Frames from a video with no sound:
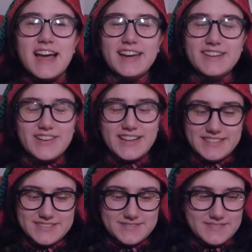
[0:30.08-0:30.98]

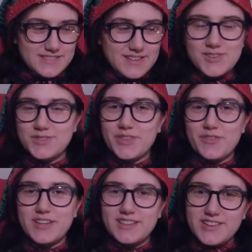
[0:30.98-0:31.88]
Anyway, on with the
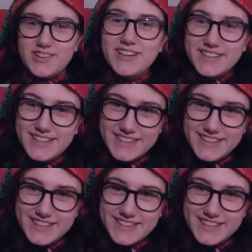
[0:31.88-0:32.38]
video.